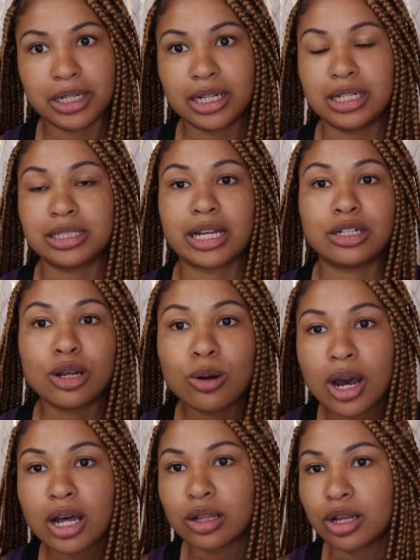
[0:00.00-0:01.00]
because I
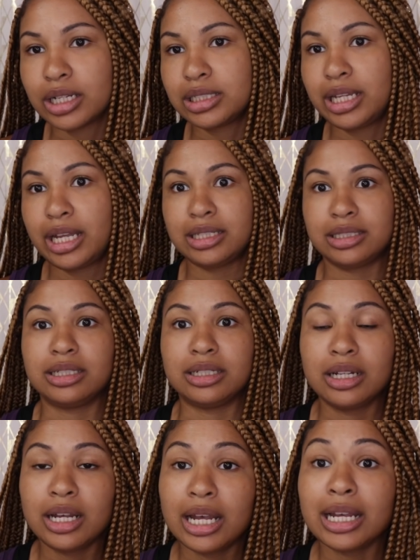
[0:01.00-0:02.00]
know how long it takes
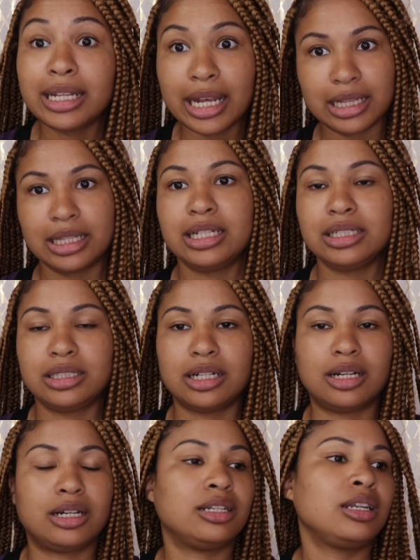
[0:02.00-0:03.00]
to get these
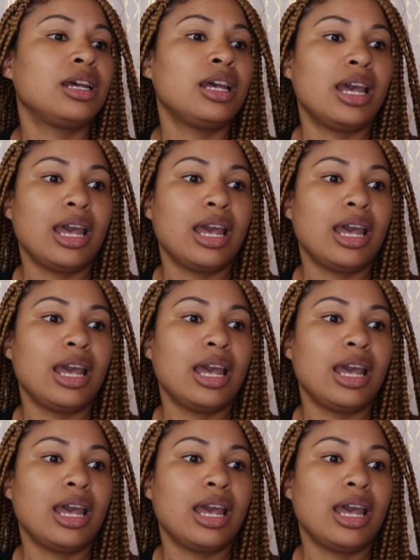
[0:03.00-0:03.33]
done,